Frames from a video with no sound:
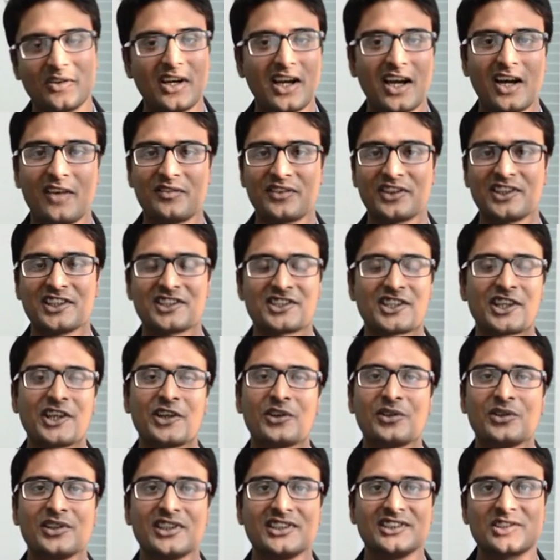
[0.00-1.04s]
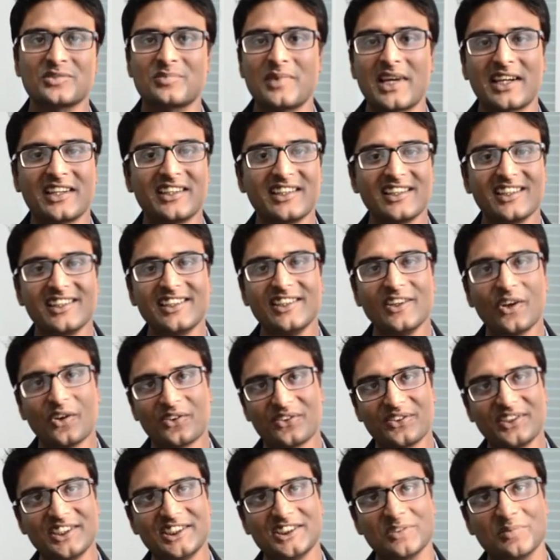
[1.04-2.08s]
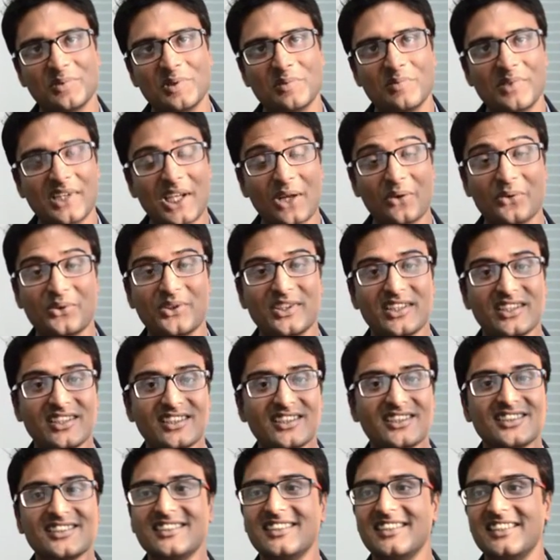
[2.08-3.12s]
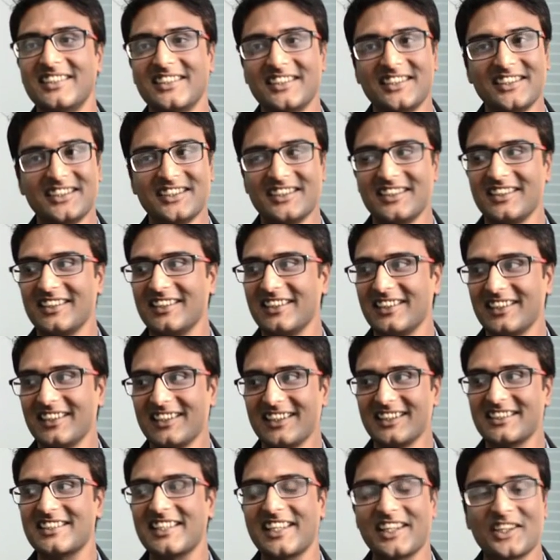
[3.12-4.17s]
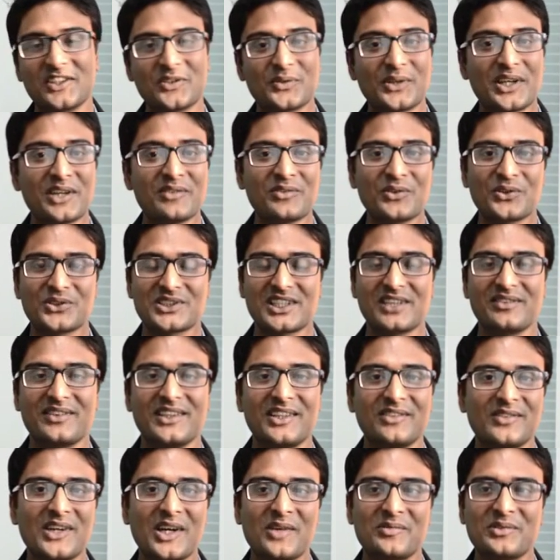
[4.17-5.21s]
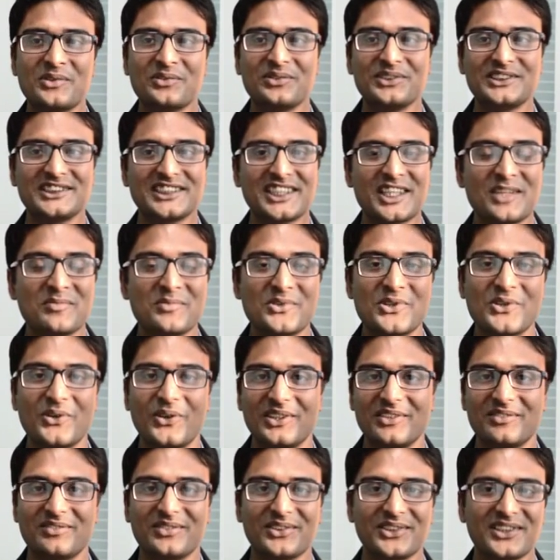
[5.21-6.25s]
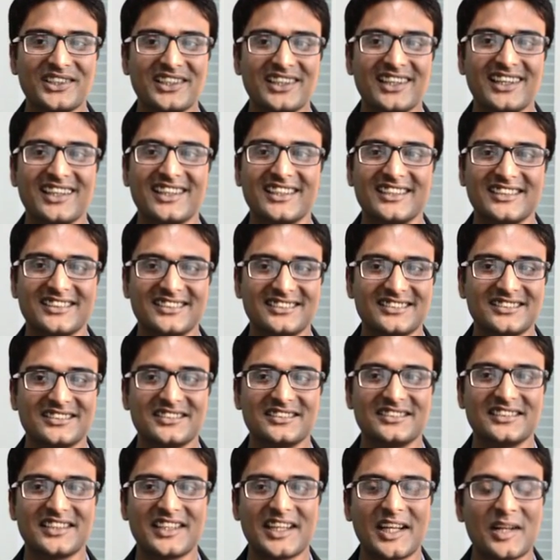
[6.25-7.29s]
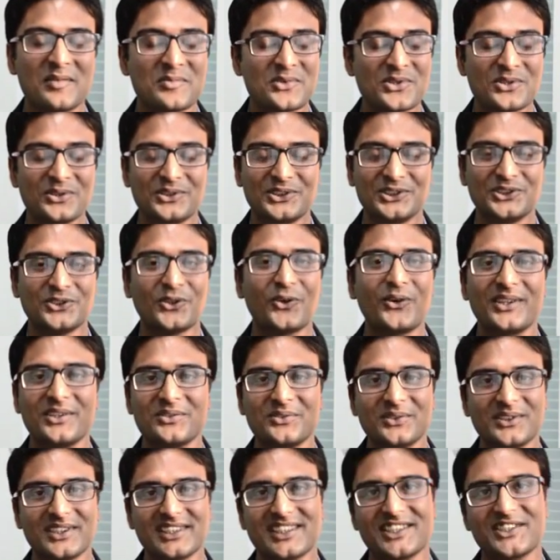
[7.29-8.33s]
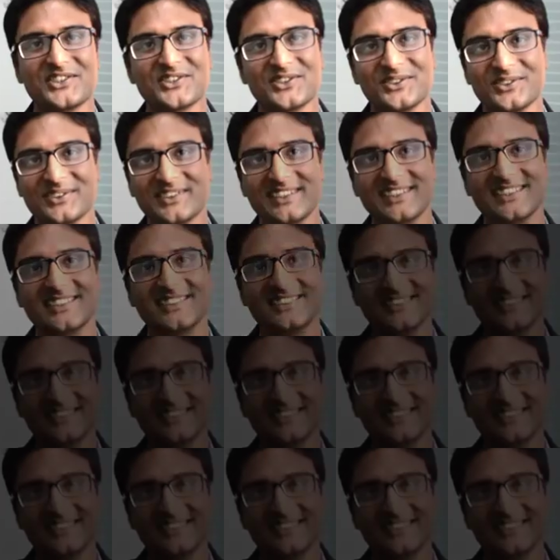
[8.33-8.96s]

after their schedule, they're just practically not reachable. But out here, it's like a 24/7 environment which keeps you on the foot and helps you enjoy the work that you're doing.